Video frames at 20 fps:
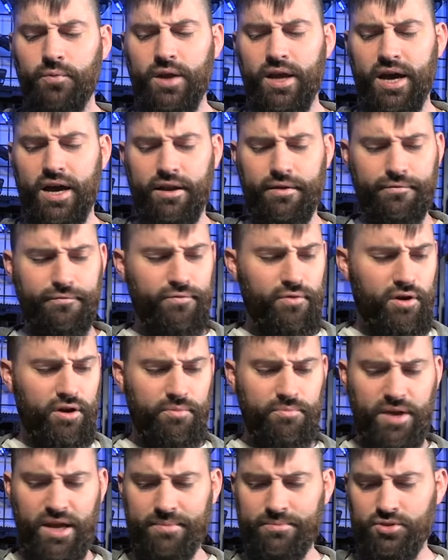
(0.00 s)
we got it
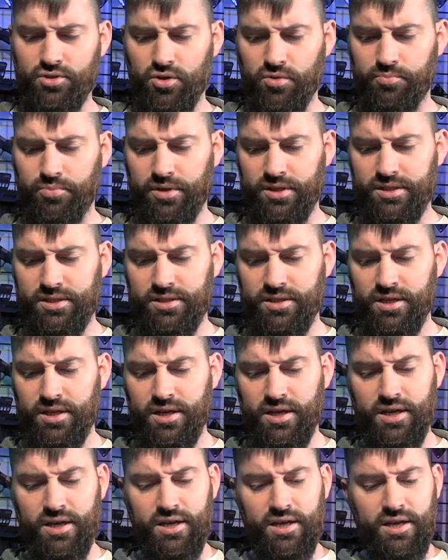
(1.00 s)
from AIM Surplus.
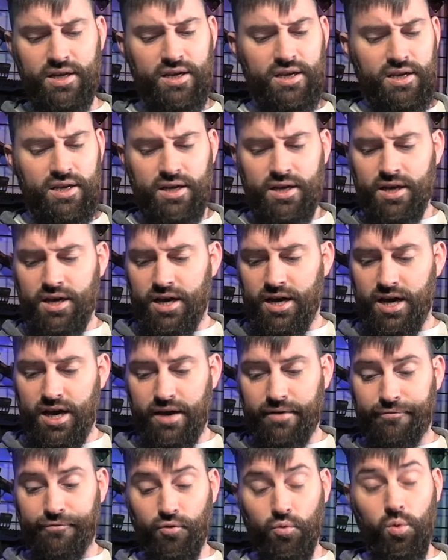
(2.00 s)

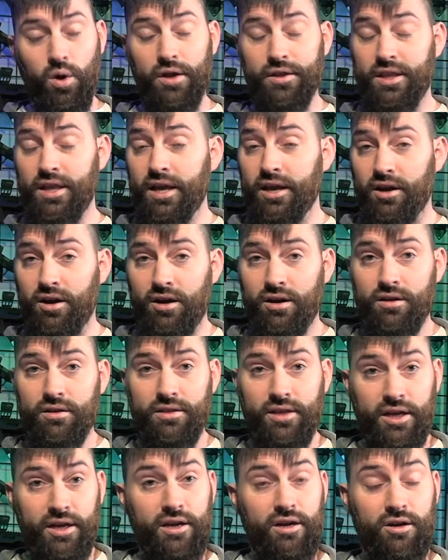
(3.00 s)
Uh, for what they are,
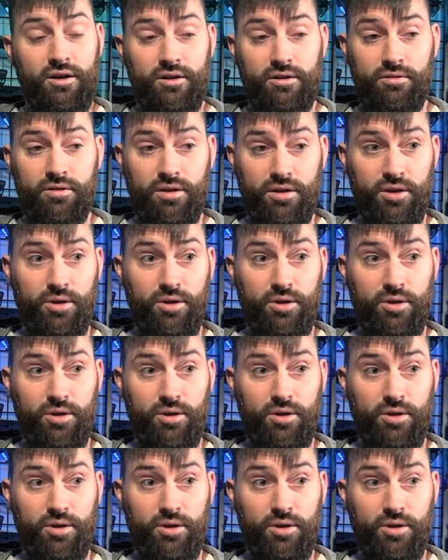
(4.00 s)
they are